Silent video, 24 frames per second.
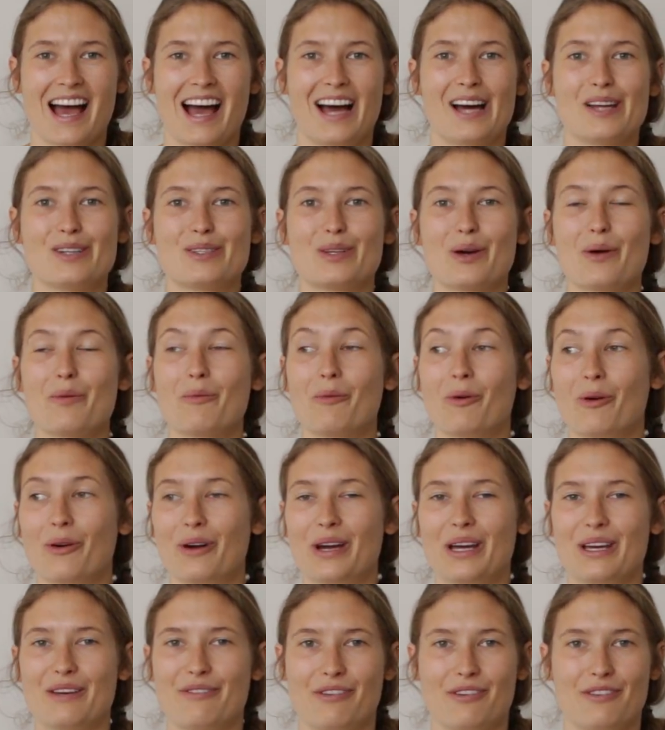and don't
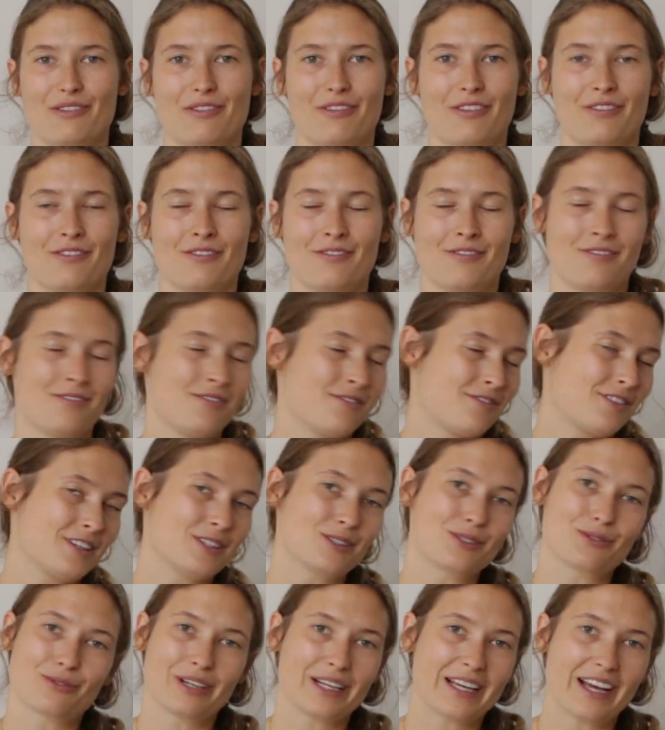worry if it
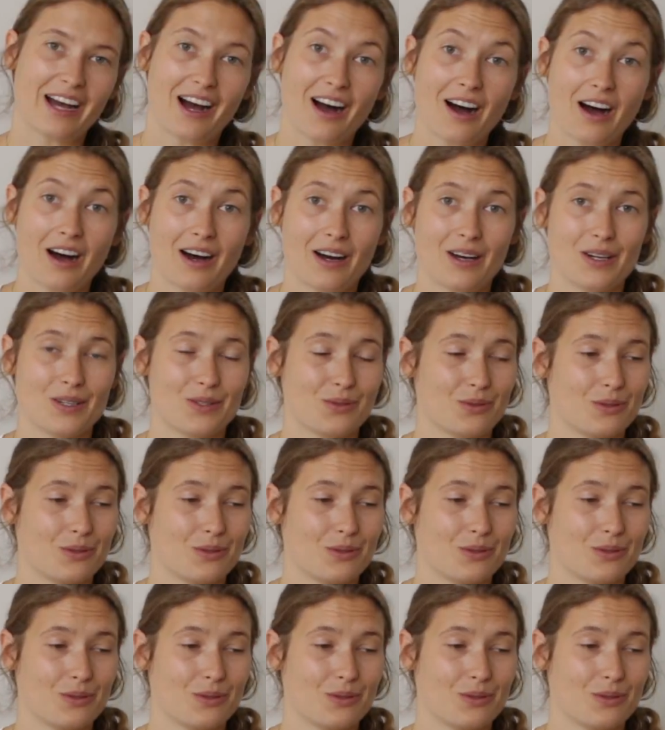feels really hard,